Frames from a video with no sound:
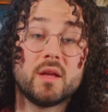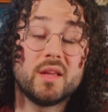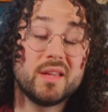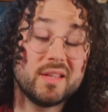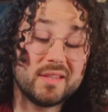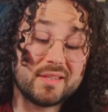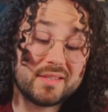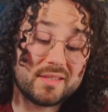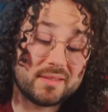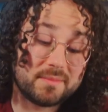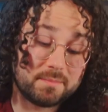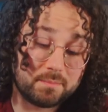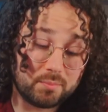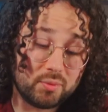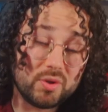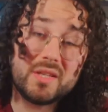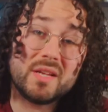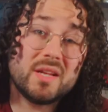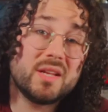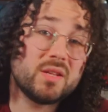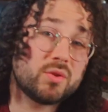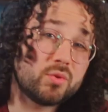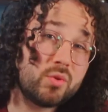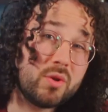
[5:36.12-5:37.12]
It's
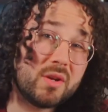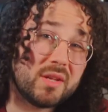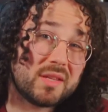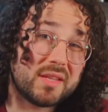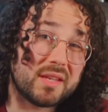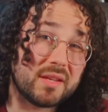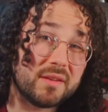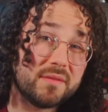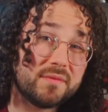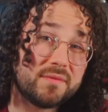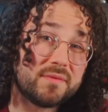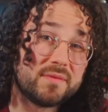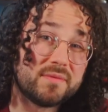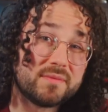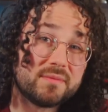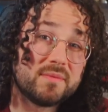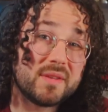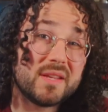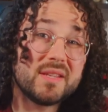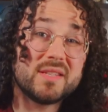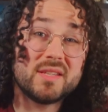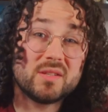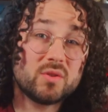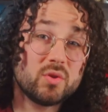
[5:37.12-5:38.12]
pretty intuitive,
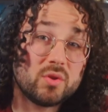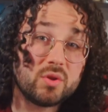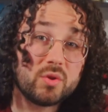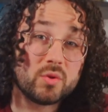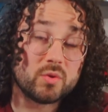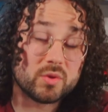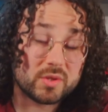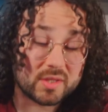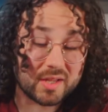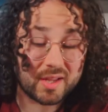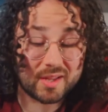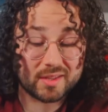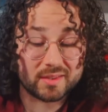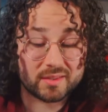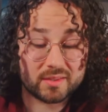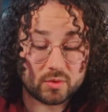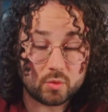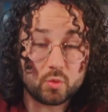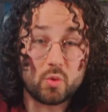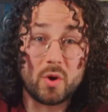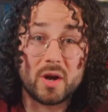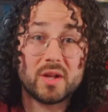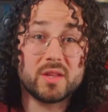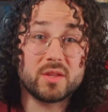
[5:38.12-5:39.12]
easy to use, and
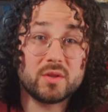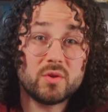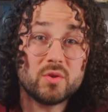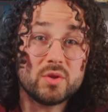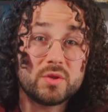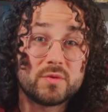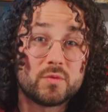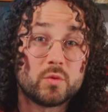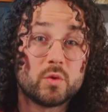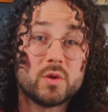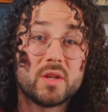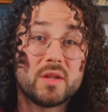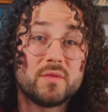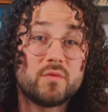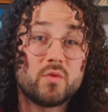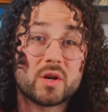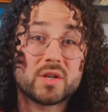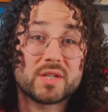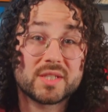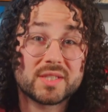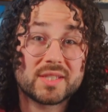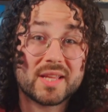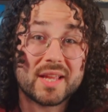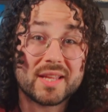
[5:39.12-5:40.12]
quite useful if you
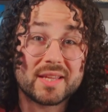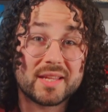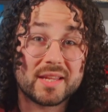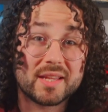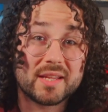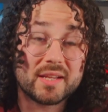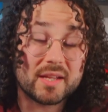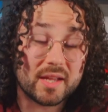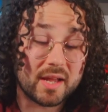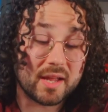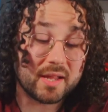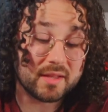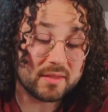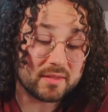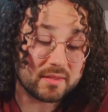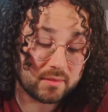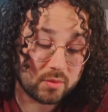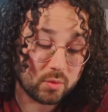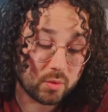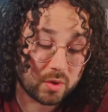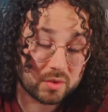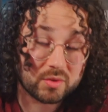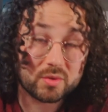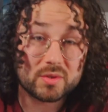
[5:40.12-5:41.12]
are studying and
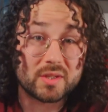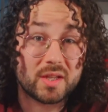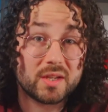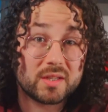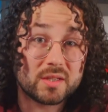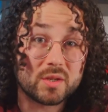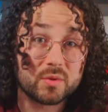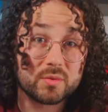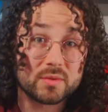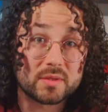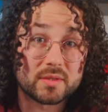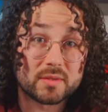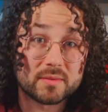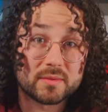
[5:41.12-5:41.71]
you want to take notes.